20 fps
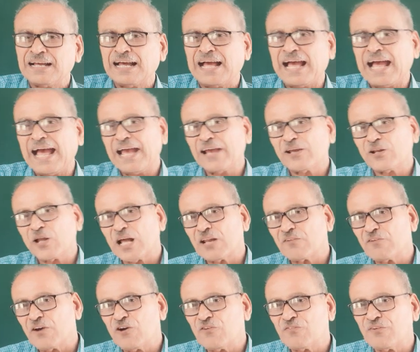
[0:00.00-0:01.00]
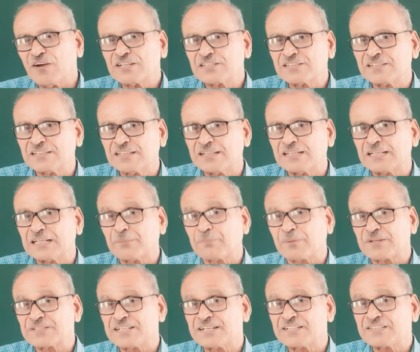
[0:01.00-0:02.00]
Angular wave function
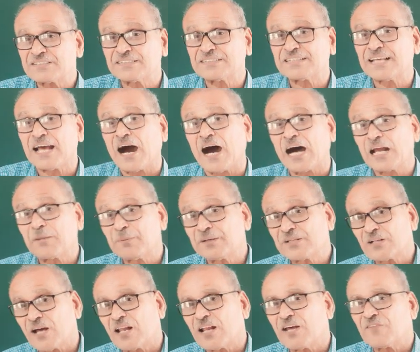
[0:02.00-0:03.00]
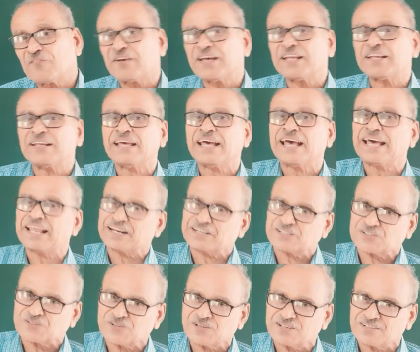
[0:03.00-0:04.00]
represents the orbital of an
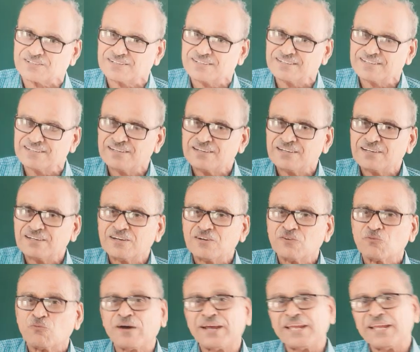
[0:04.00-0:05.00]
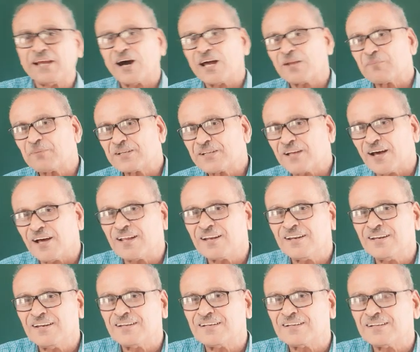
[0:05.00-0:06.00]
electron. Why
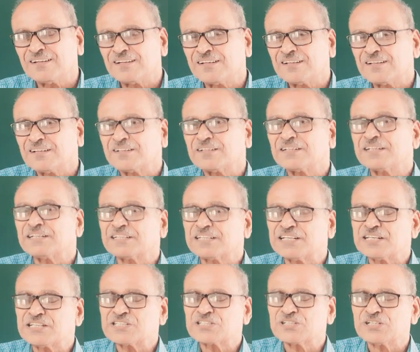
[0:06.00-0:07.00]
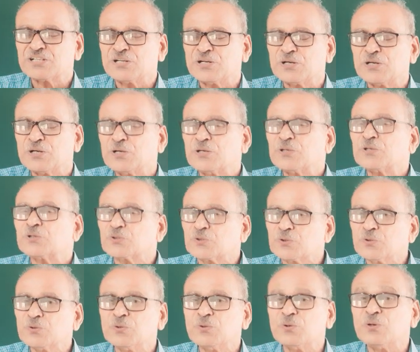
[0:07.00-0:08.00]
orbital? It is
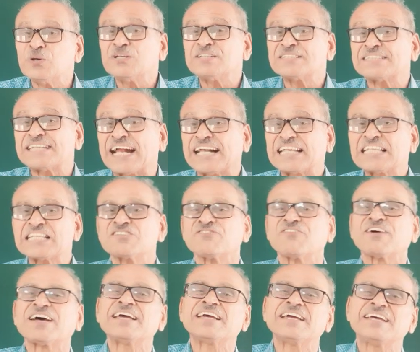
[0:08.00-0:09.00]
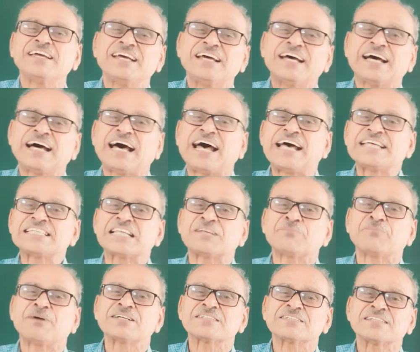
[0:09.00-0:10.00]
to satisfy
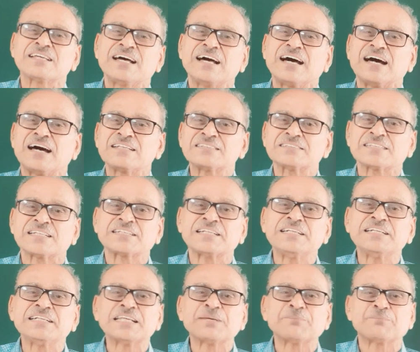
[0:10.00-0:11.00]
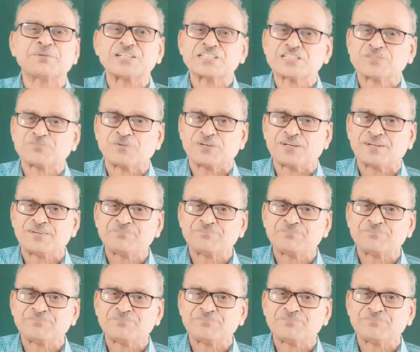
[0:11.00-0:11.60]
Heisenberg's uncertainty principle.